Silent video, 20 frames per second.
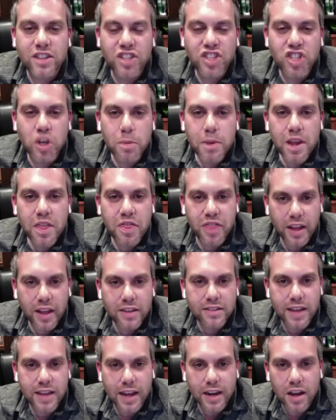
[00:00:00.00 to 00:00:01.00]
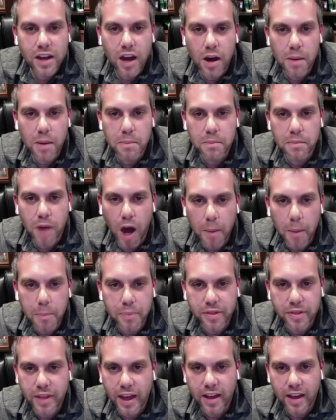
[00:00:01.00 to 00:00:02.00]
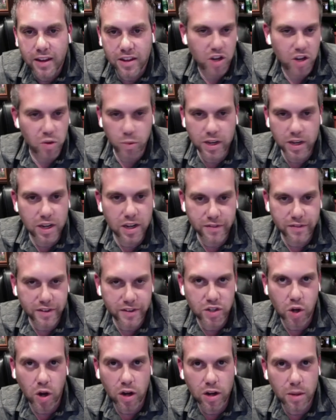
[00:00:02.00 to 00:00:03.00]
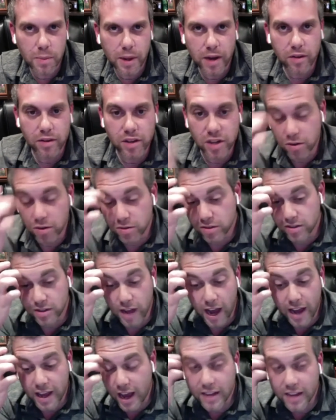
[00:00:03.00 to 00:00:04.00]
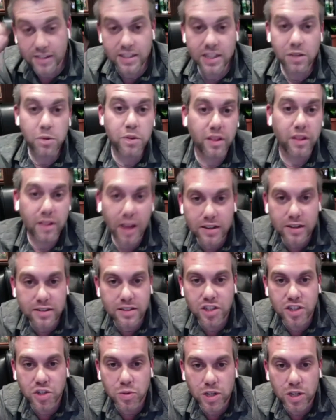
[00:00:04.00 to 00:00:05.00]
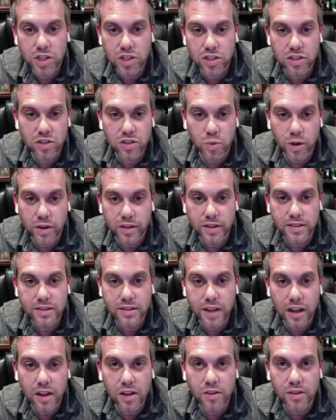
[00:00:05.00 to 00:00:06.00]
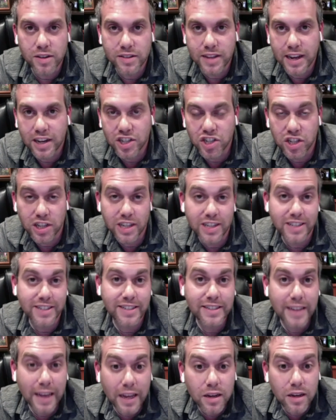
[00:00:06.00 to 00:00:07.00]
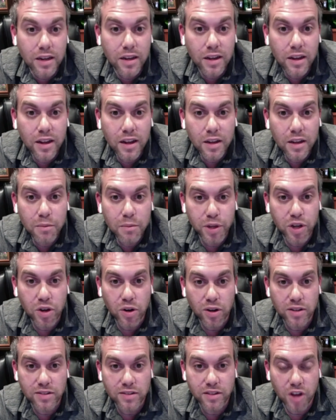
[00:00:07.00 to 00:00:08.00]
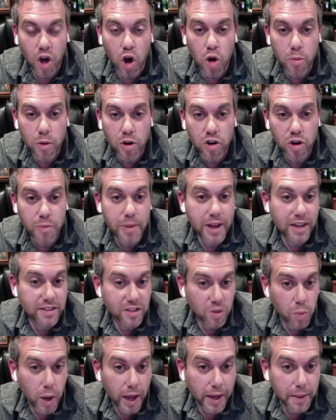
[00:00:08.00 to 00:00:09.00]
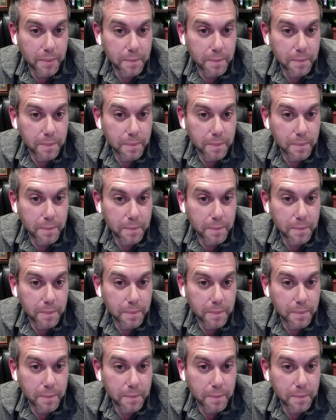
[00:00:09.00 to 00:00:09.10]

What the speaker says: so many things that come up that we didn't even talk about. I deal with a lot of situations where the seller is actually in a estate because the homeowner passed away.